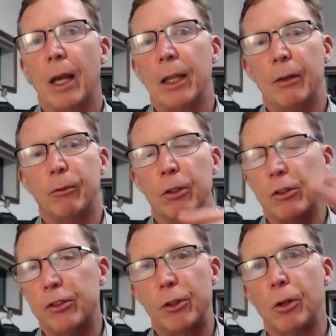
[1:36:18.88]
And they've
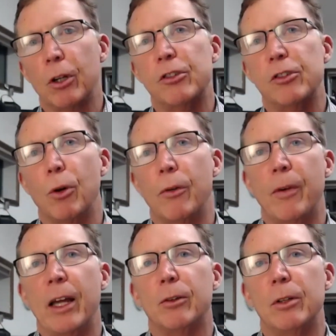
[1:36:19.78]
still got soy
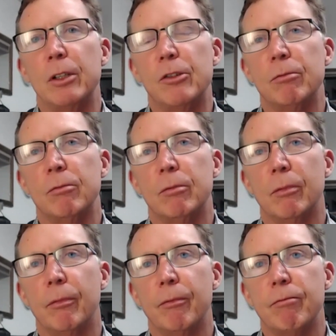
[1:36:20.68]
factories
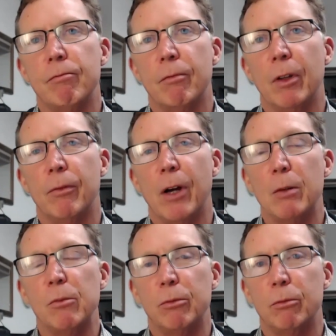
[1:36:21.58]
and
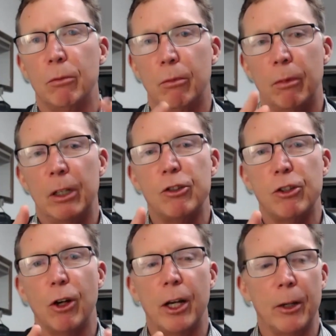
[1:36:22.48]
farms in
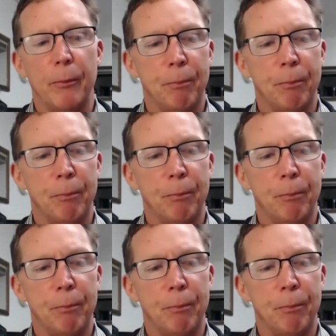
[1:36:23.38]
China.